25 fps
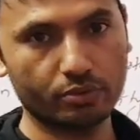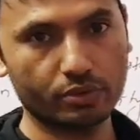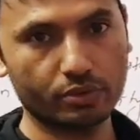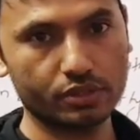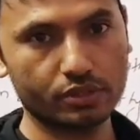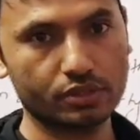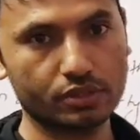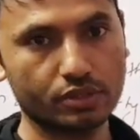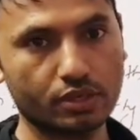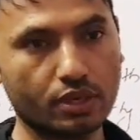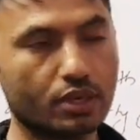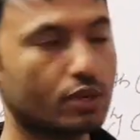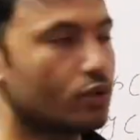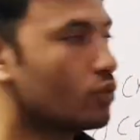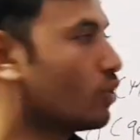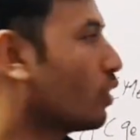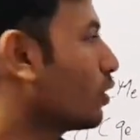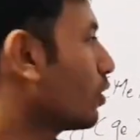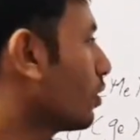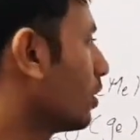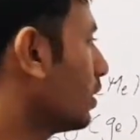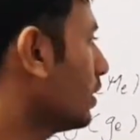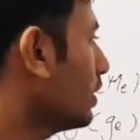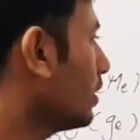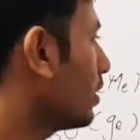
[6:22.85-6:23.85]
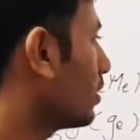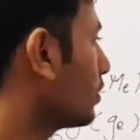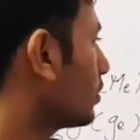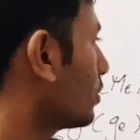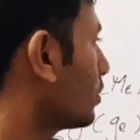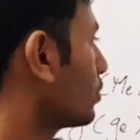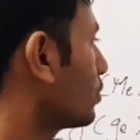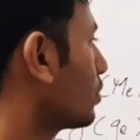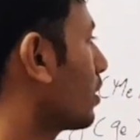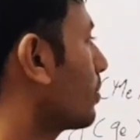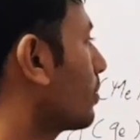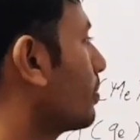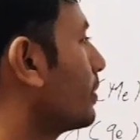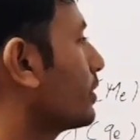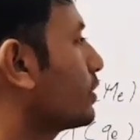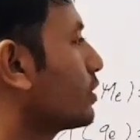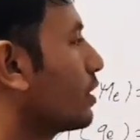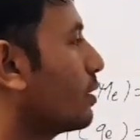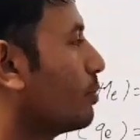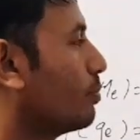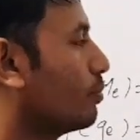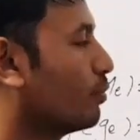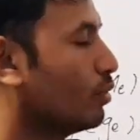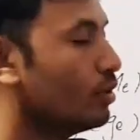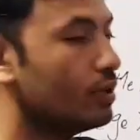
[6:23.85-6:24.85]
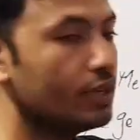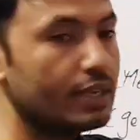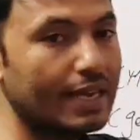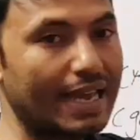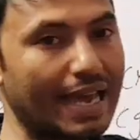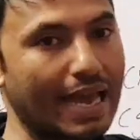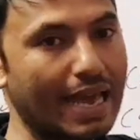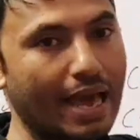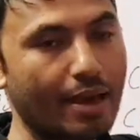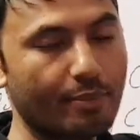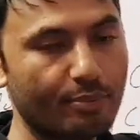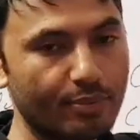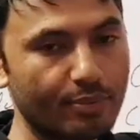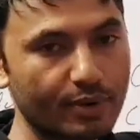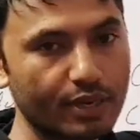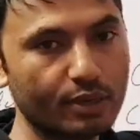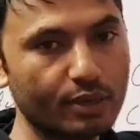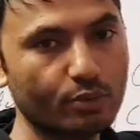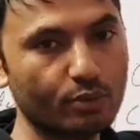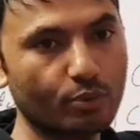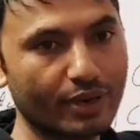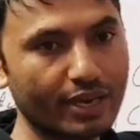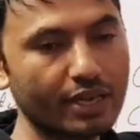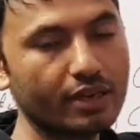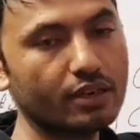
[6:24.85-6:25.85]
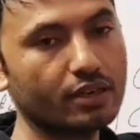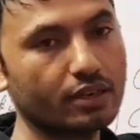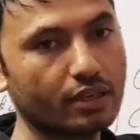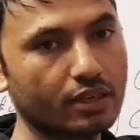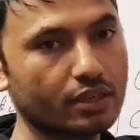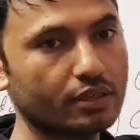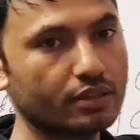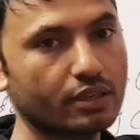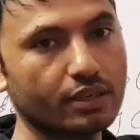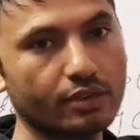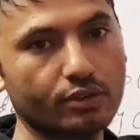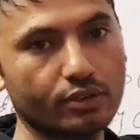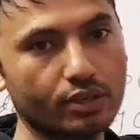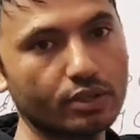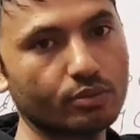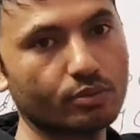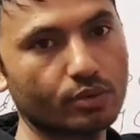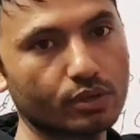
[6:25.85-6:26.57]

Not only on the surface of moon, everywhere in the universe.